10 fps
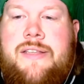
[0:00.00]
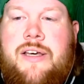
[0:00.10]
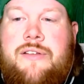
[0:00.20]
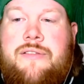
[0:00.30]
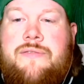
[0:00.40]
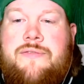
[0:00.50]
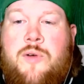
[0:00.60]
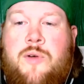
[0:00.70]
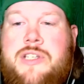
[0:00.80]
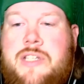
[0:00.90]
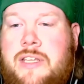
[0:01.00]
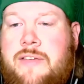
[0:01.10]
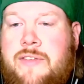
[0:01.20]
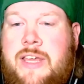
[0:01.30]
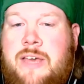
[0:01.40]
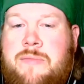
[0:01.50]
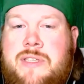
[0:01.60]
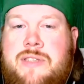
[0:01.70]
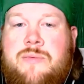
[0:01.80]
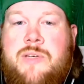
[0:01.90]
the unfortunate thing for them
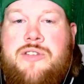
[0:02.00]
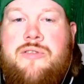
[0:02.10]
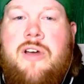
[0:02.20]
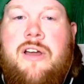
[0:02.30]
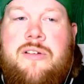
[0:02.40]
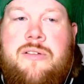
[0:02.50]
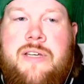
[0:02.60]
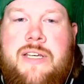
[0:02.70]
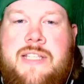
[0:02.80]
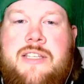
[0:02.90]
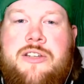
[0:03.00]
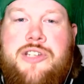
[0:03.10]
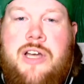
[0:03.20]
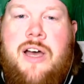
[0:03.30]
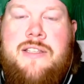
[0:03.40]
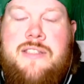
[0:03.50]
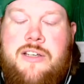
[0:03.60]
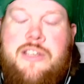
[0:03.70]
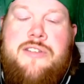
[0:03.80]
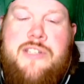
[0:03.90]
is when Toronto hits their shots,
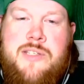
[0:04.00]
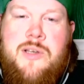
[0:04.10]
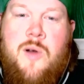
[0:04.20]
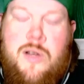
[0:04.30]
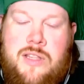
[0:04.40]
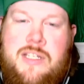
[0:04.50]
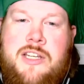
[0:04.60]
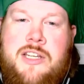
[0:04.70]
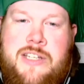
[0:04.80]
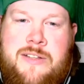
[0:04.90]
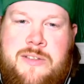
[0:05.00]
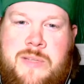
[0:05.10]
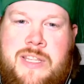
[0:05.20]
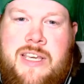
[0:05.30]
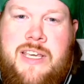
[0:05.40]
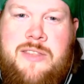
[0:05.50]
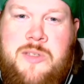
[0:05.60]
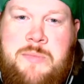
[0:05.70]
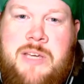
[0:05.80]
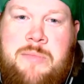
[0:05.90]
they're usually scoring the touchdowns when they hit
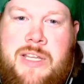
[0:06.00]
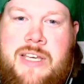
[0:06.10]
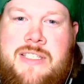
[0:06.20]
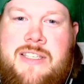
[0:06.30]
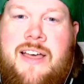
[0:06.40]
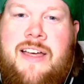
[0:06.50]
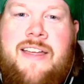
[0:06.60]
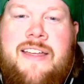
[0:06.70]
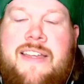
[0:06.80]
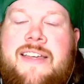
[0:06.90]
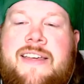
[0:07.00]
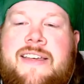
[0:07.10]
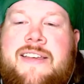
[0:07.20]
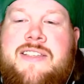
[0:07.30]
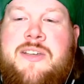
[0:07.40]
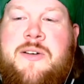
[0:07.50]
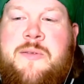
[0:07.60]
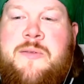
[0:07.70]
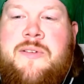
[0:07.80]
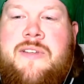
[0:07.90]
those big plays.
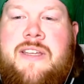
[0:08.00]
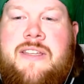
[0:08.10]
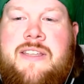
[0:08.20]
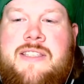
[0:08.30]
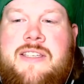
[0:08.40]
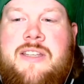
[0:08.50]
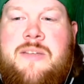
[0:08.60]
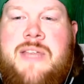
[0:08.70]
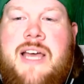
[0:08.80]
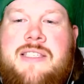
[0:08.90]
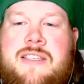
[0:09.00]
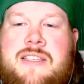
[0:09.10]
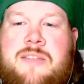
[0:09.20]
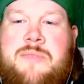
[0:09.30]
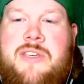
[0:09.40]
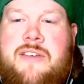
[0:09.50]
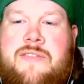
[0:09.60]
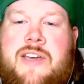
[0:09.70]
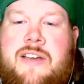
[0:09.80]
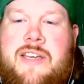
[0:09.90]
So that's gonna be a
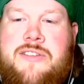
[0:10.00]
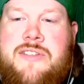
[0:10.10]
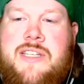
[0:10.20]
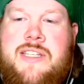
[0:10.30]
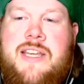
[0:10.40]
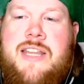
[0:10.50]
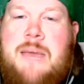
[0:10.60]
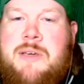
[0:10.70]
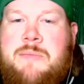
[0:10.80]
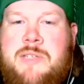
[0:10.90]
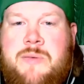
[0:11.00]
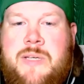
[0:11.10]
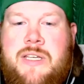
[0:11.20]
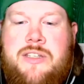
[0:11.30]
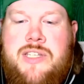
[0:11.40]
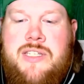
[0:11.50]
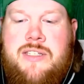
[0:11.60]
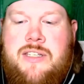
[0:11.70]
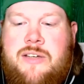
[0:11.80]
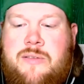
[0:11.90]
very interesting dynamic between
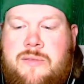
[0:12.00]
just